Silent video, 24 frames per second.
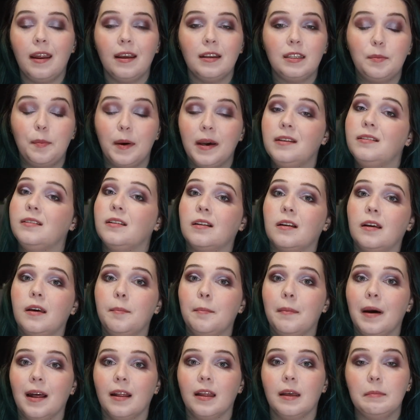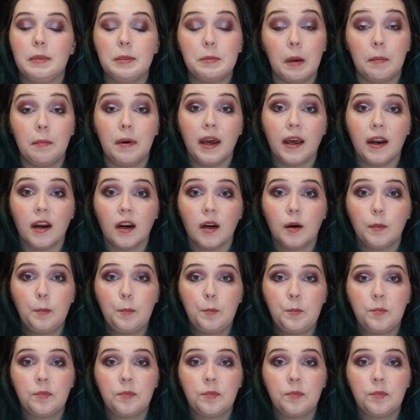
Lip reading: It's basically My Lips But Better.